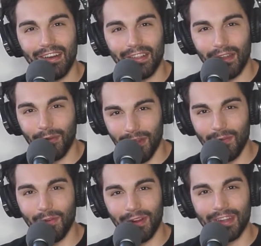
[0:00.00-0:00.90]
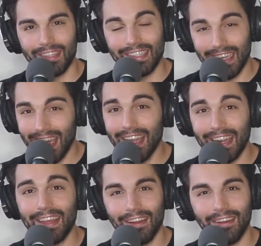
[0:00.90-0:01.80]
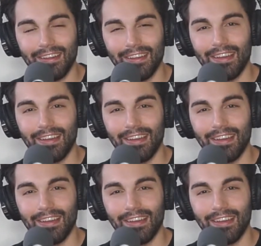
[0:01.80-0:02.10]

all the grunt work to get it here.